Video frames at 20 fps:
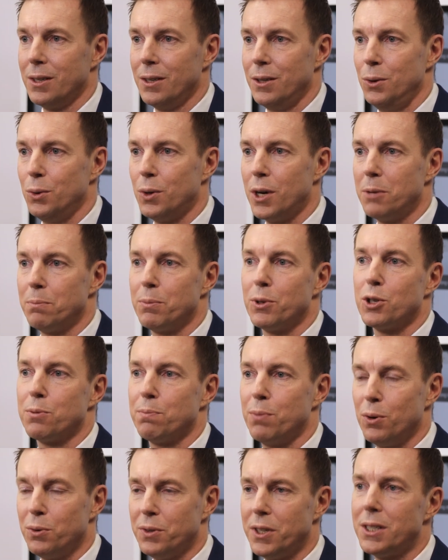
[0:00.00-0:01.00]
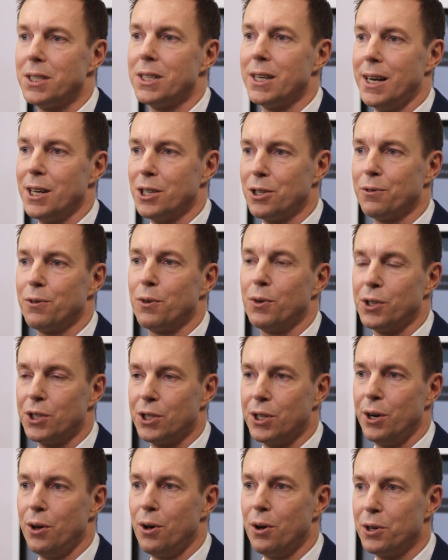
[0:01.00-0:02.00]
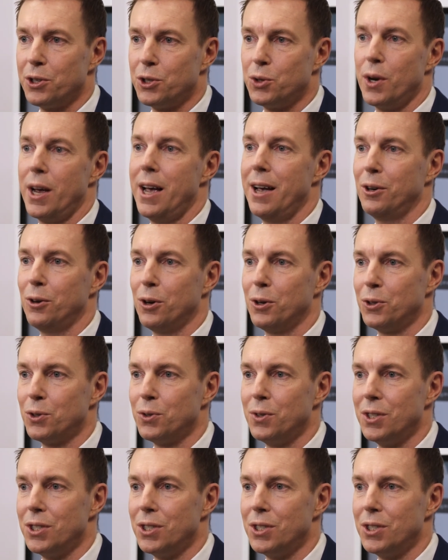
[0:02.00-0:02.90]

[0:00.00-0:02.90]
You can postpone the tax for as long as you hang on to the